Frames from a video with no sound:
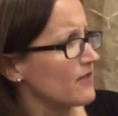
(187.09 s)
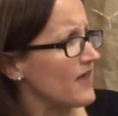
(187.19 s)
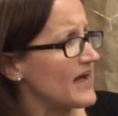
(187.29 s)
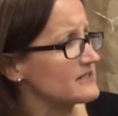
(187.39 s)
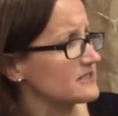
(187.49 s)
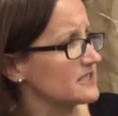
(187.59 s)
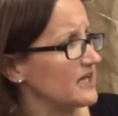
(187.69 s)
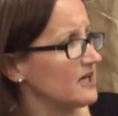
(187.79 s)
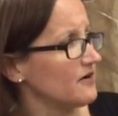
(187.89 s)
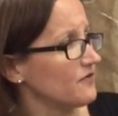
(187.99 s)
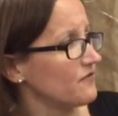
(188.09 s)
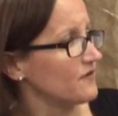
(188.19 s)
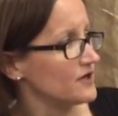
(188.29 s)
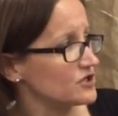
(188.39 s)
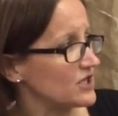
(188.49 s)
That's enough,
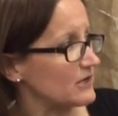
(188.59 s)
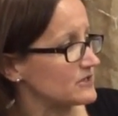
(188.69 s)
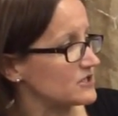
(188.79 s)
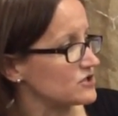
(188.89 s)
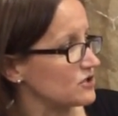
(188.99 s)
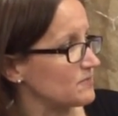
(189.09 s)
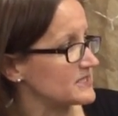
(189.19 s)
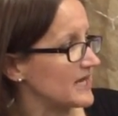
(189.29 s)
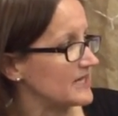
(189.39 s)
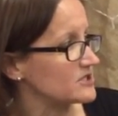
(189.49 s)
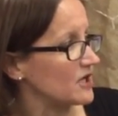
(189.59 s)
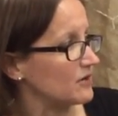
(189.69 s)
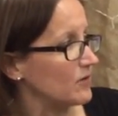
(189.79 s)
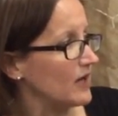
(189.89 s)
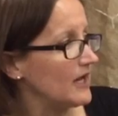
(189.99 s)
shouted
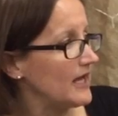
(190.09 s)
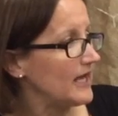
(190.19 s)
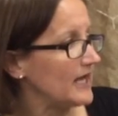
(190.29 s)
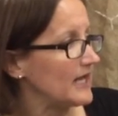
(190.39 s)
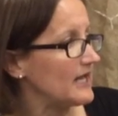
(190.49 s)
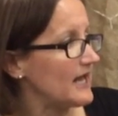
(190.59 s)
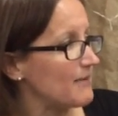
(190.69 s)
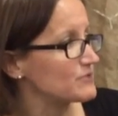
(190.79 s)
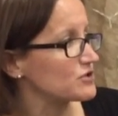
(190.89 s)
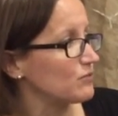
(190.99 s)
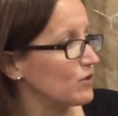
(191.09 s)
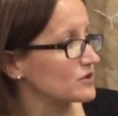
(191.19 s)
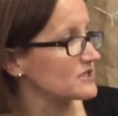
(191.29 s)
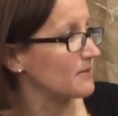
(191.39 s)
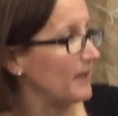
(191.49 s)
Supertato. He leapt
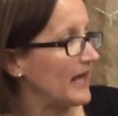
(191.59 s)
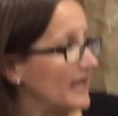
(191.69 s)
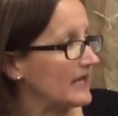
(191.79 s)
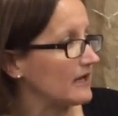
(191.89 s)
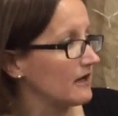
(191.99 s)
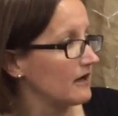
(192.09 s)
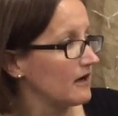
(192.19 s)
towards the pea,